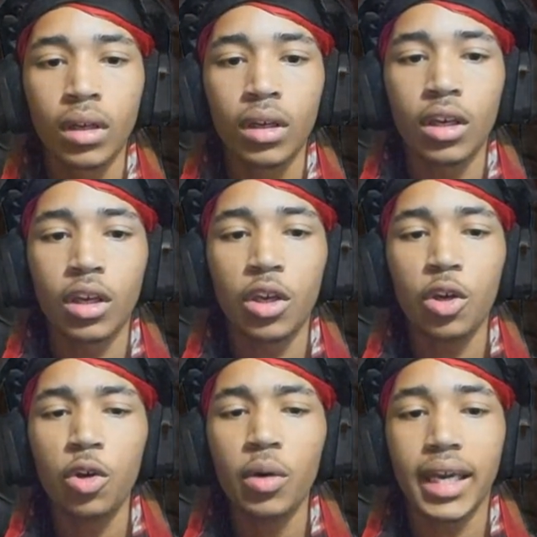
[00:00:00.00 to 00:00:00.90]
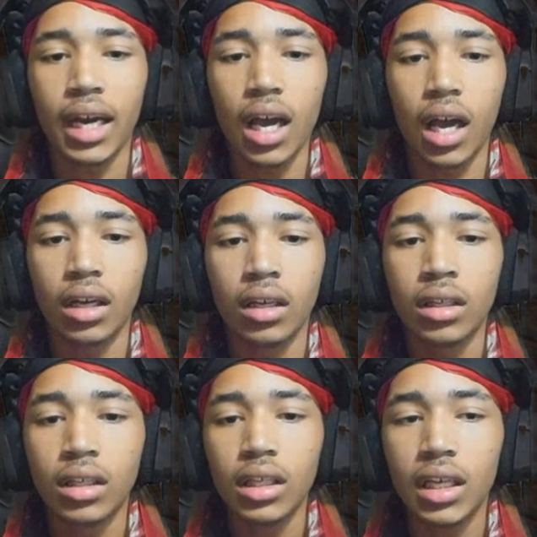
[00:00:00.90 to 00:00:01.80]
You again, huh?
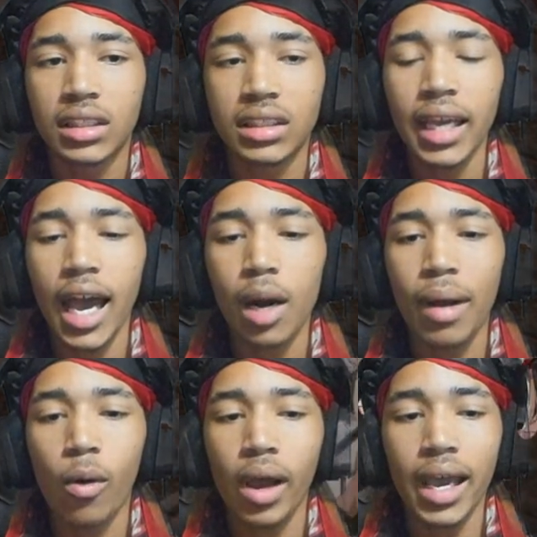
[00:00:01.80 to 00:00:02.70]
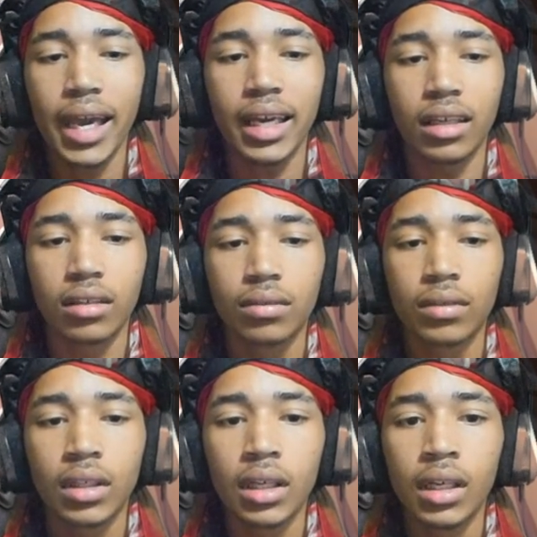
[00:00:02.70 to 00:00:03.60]
Look, just stay out of my way!
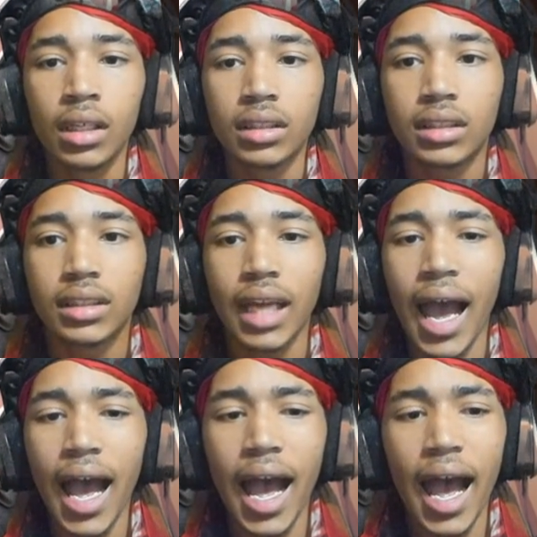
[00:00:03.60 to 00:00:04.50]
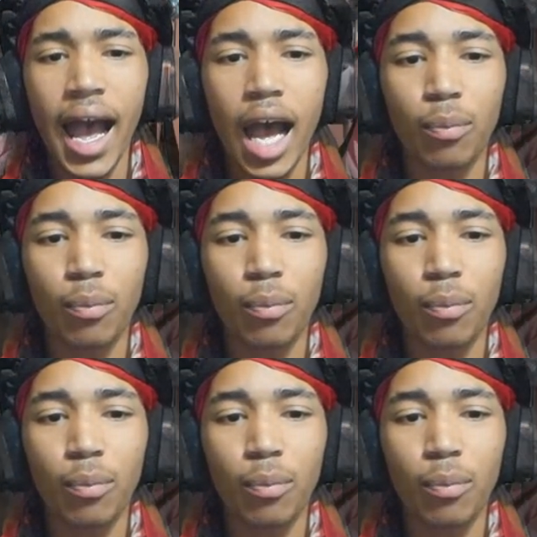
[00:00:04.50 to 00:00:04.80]
Stop!